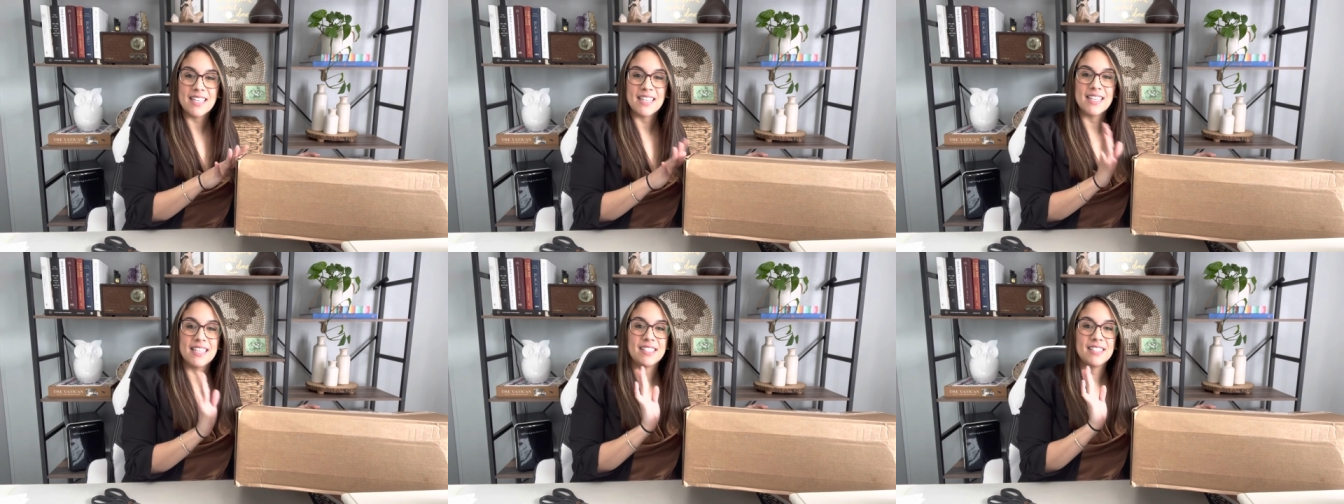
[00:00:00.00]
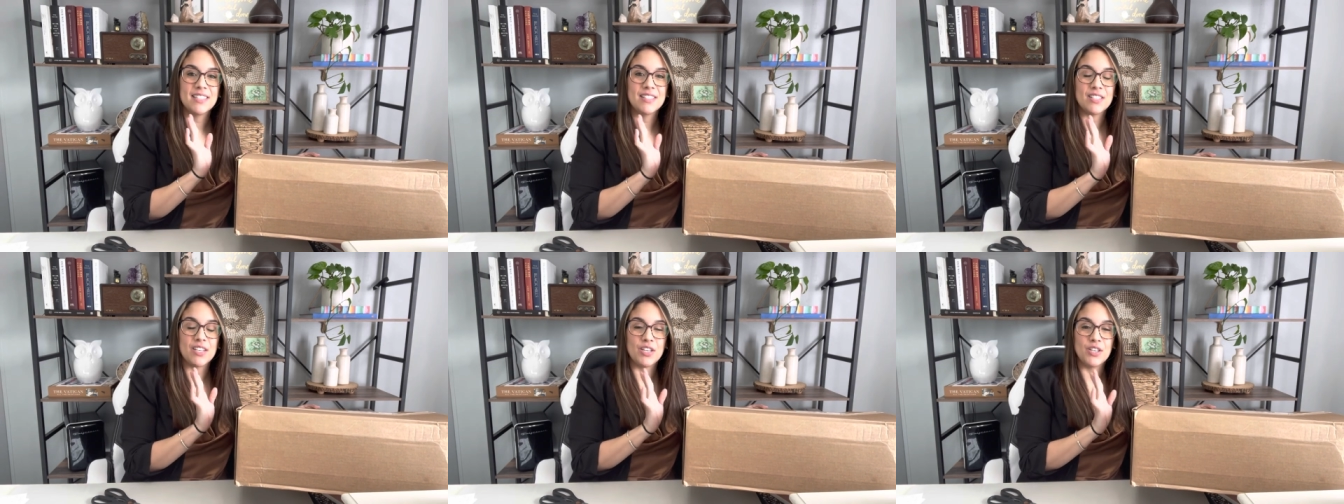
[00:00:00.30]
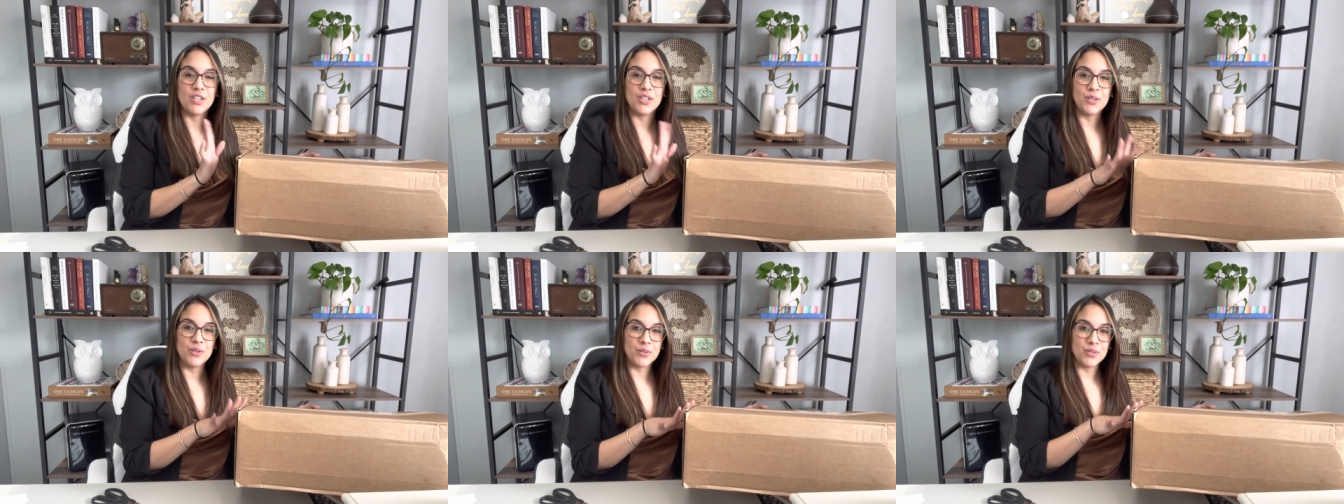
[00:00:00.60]
This is a
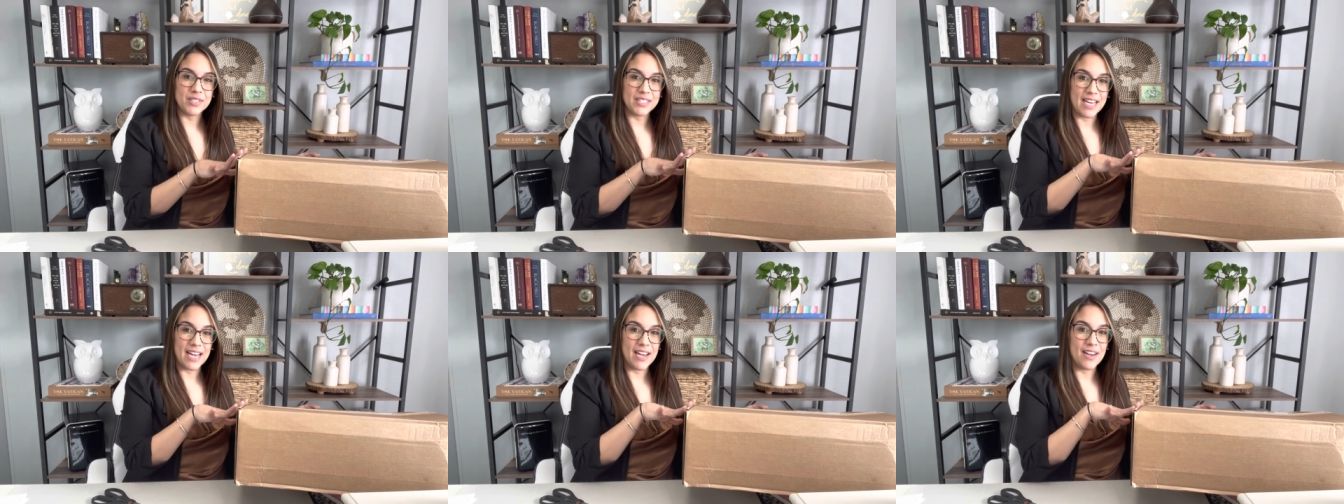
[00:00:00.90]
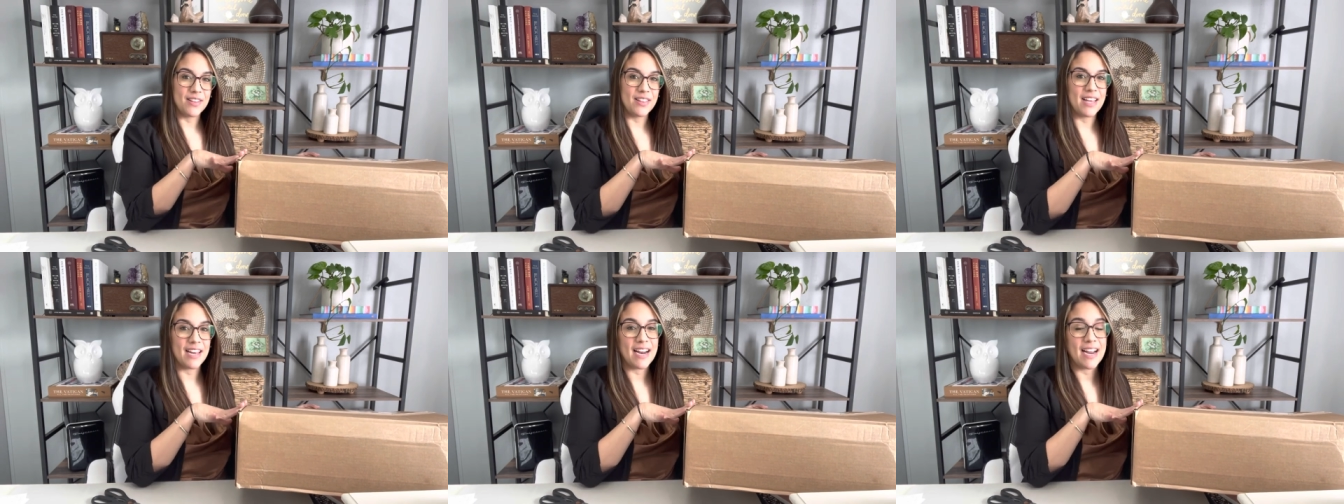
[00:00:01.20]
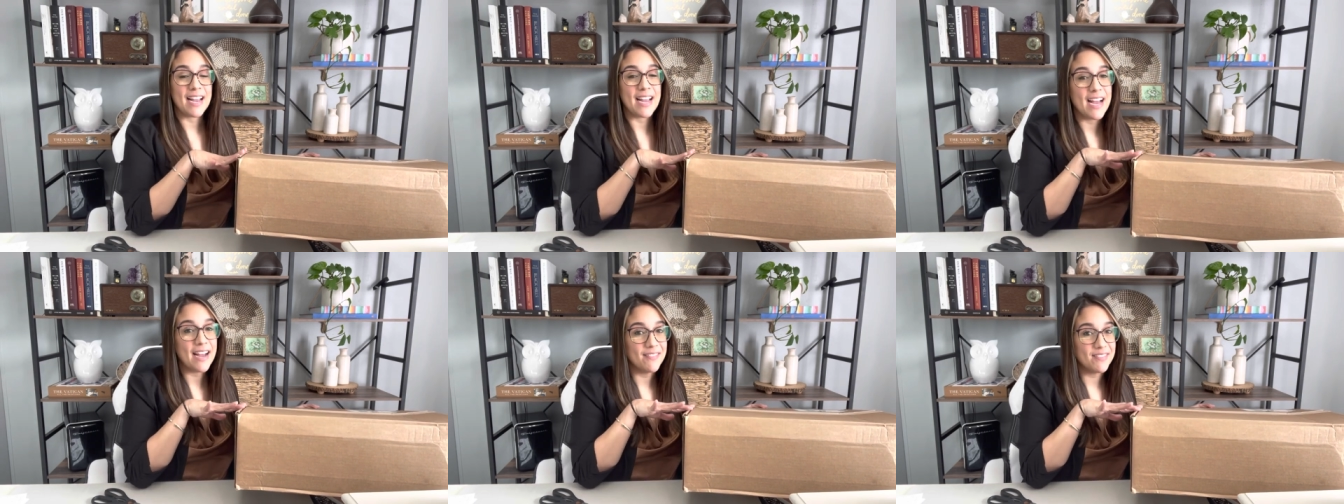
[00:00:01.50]
new style that
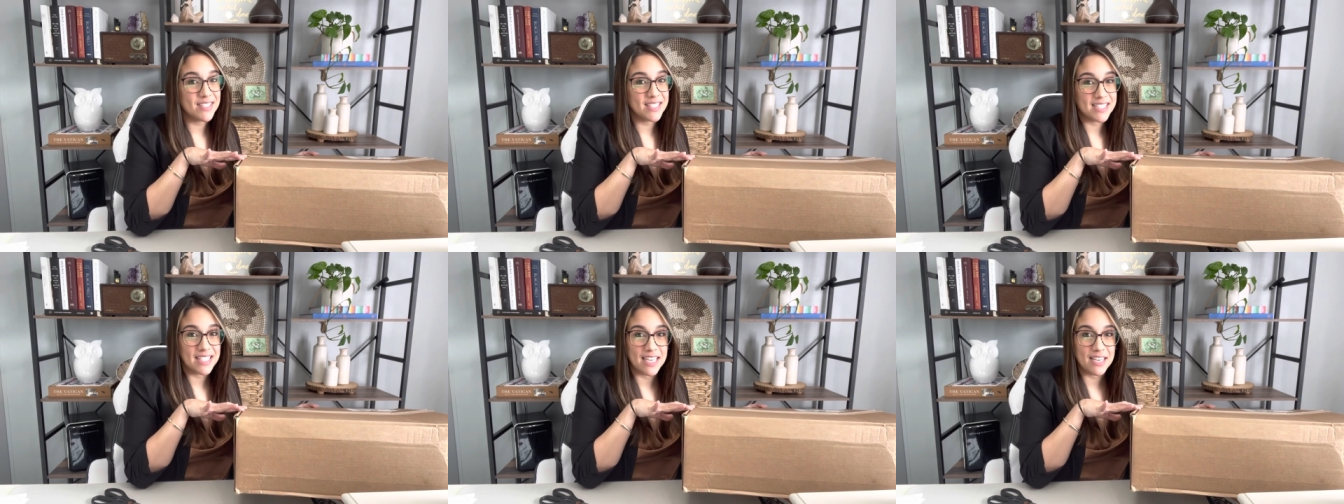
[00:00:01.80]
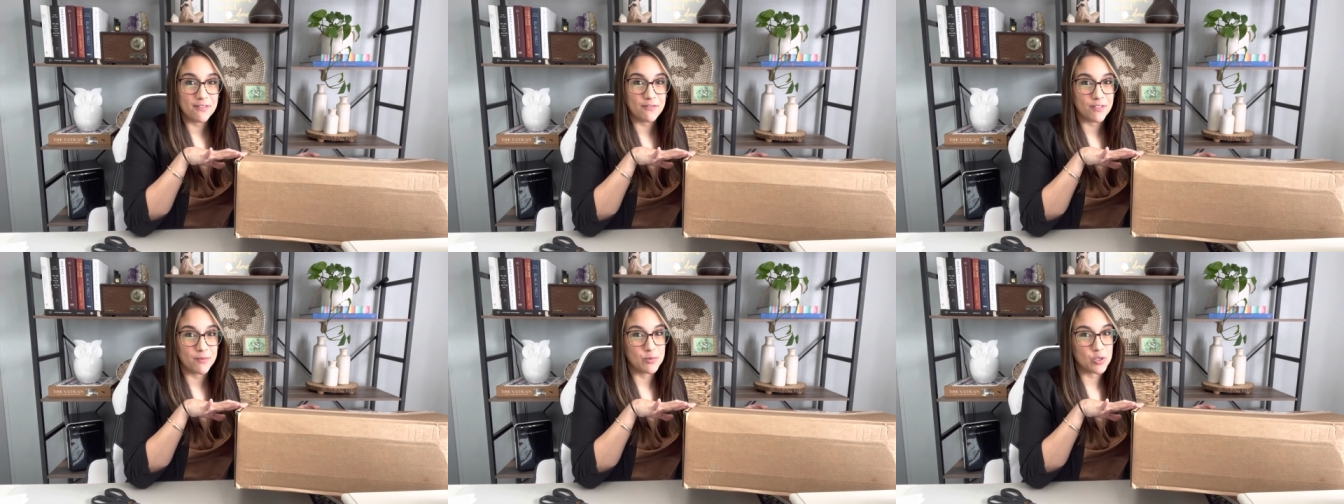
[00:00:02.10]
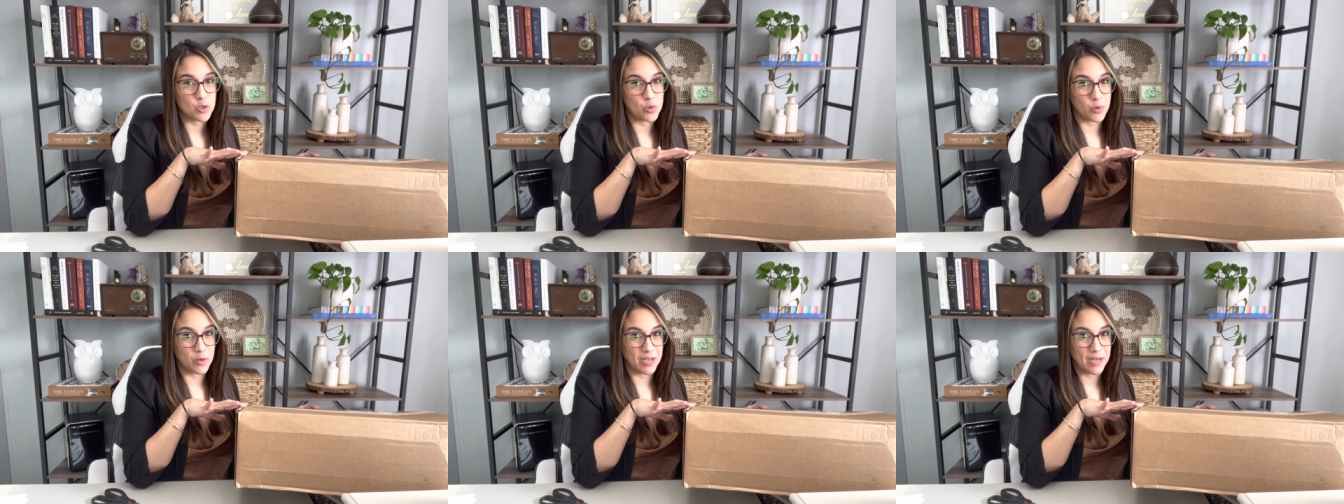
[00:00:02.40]
I haven't seen from
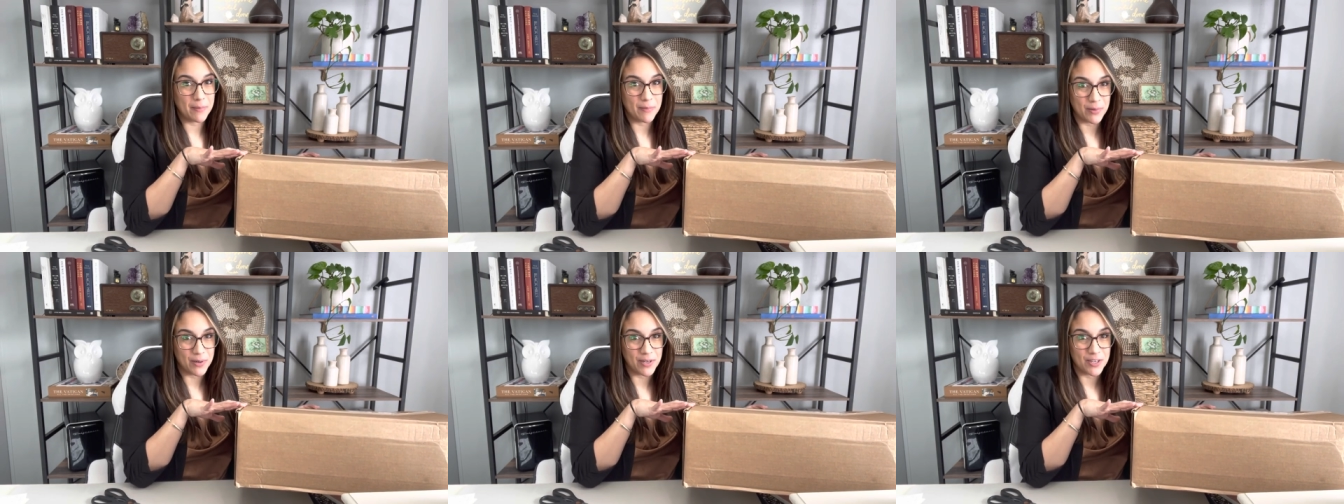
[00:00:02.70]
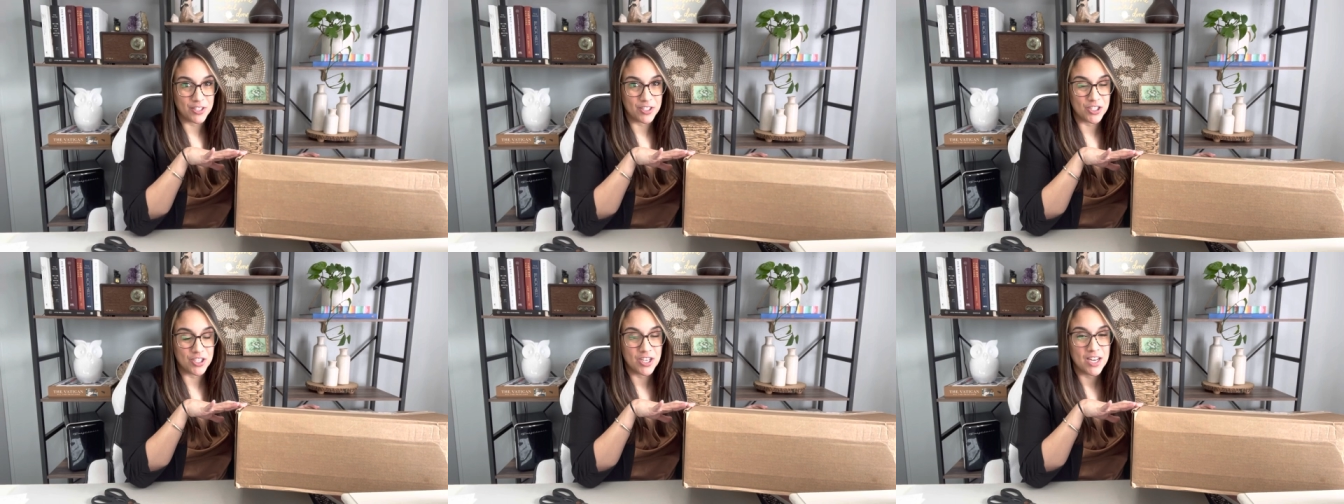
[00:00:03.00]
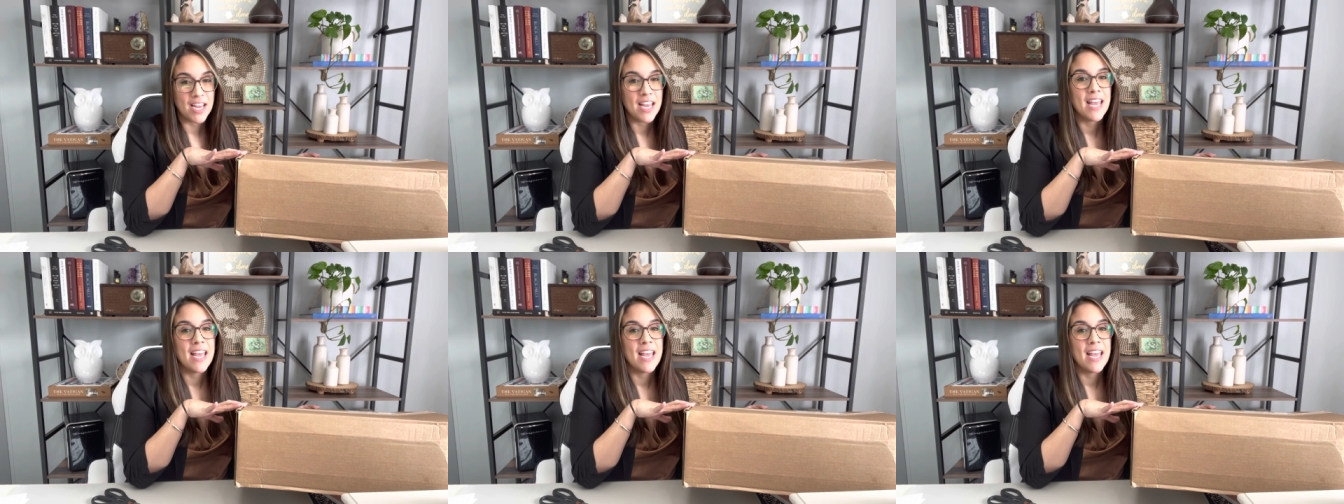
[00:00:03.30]
Tory Burch